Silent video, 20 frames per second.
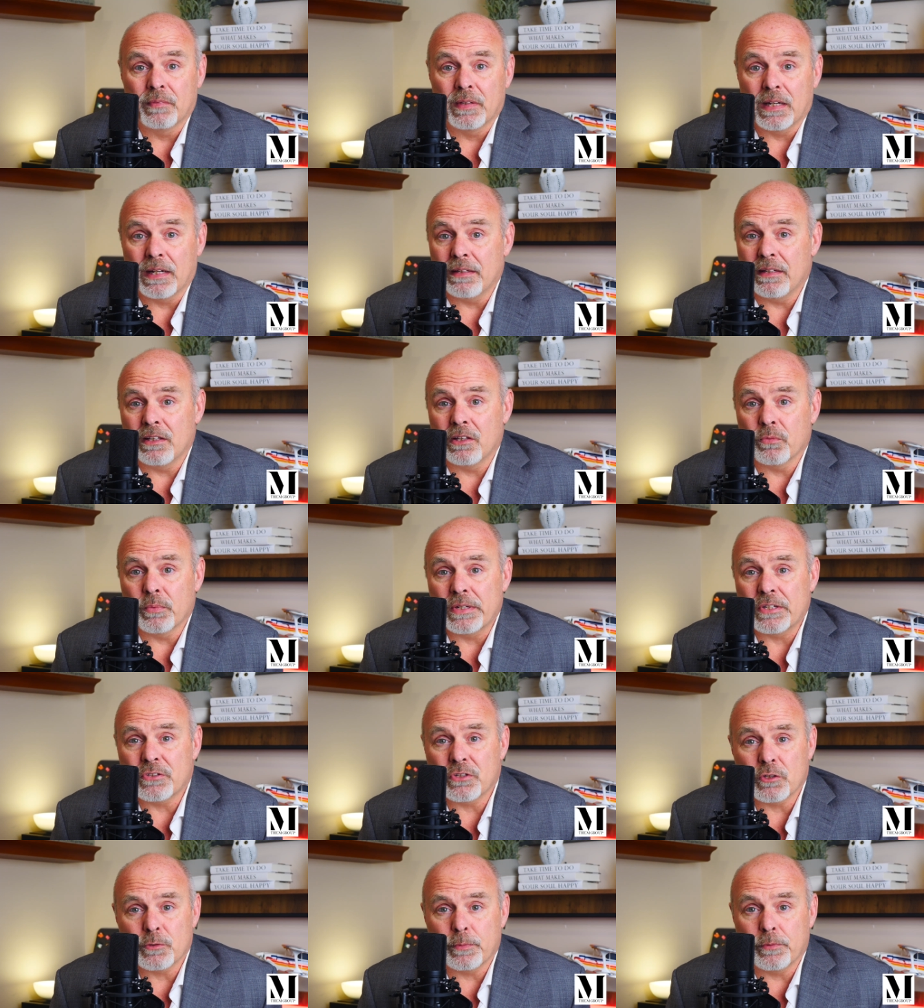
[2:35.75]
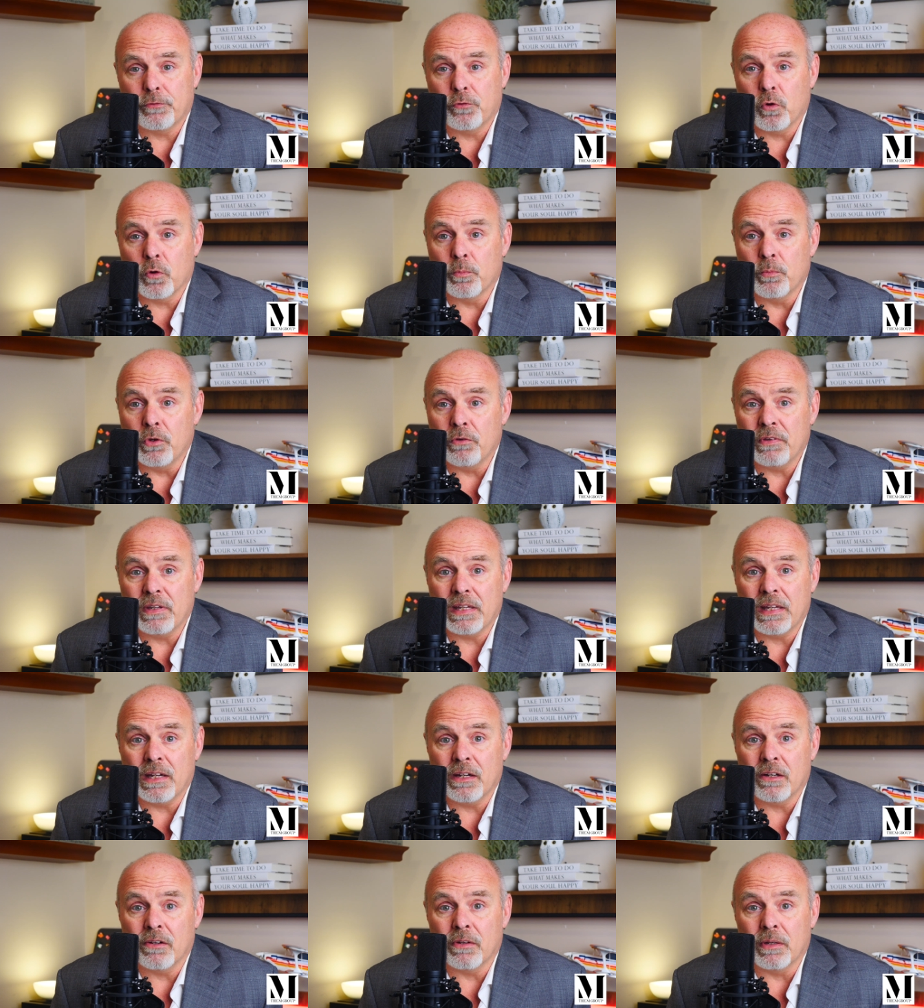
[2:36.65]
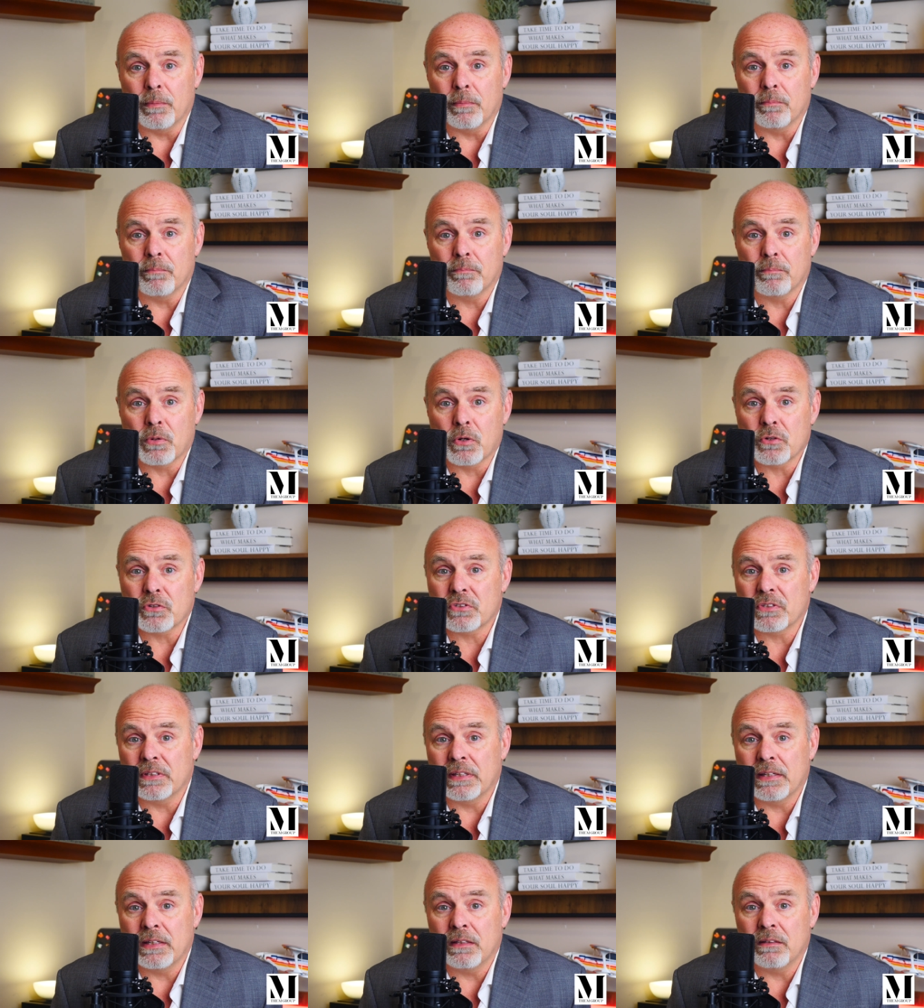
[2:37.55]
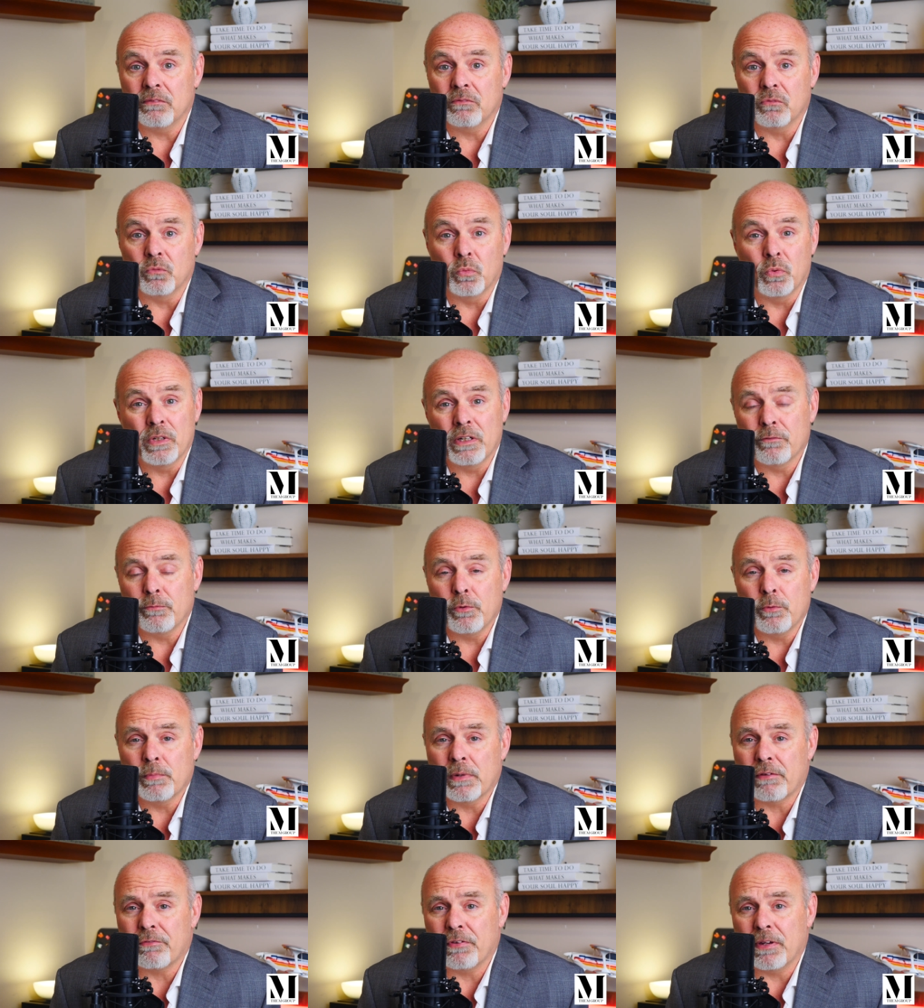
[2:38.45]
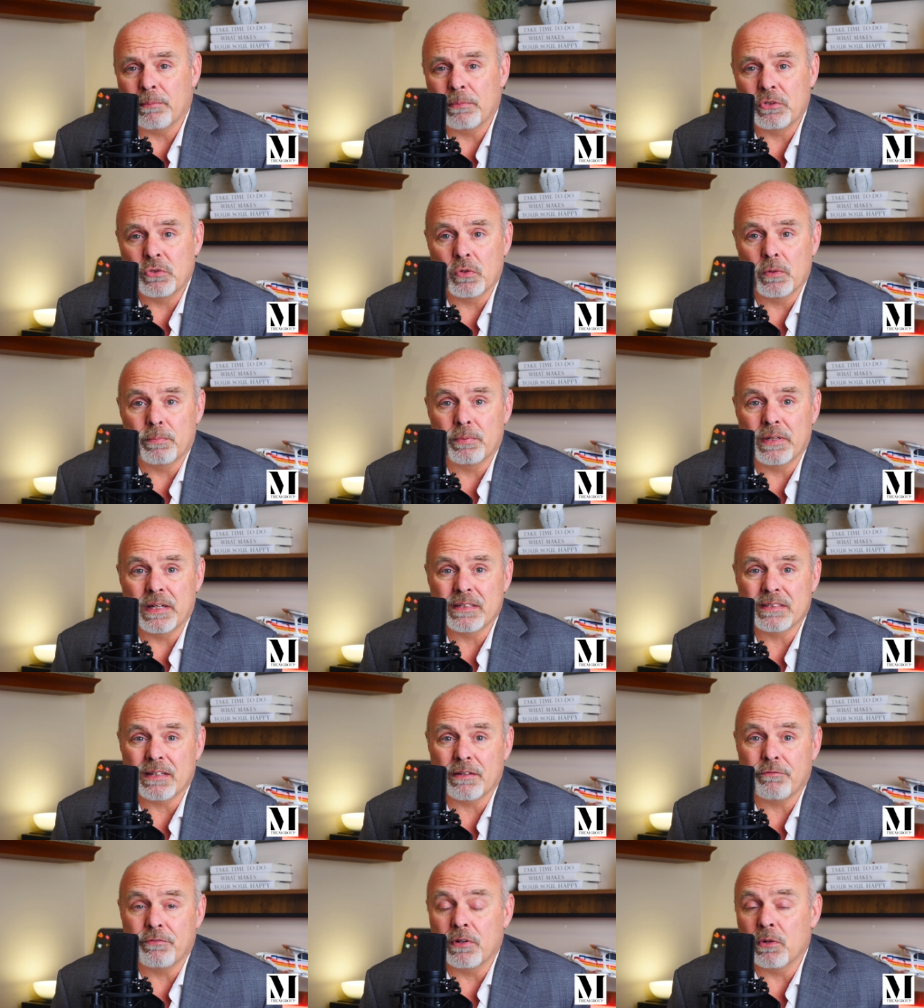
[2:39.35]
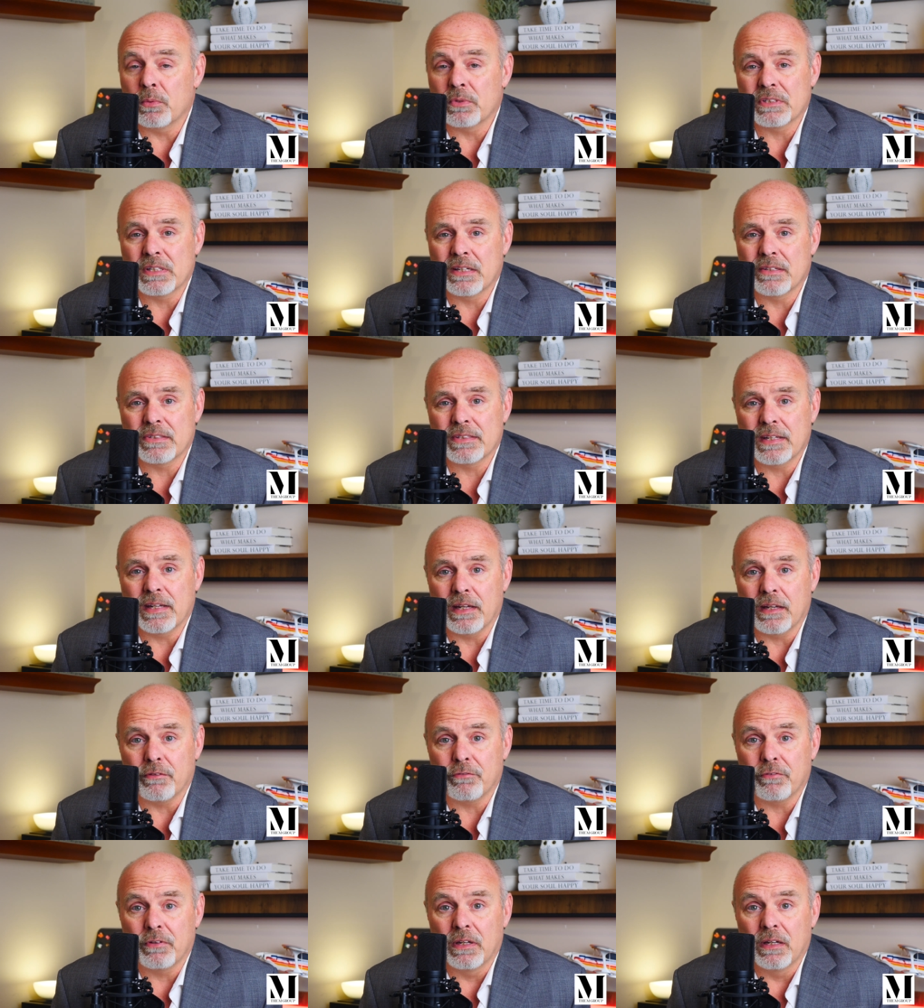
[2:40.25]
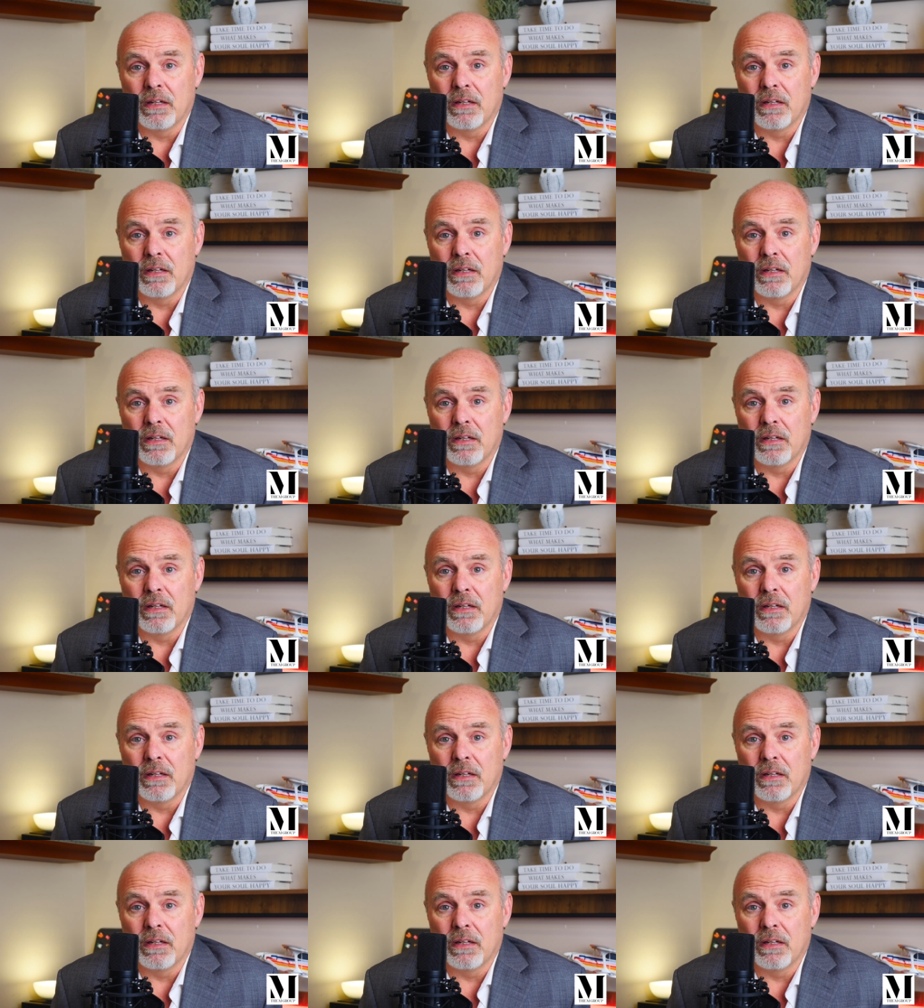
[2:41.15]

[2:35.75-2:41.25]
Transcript: I did the research before moving here, and personally wouldn't have moved my family to a place I felt was unsafe.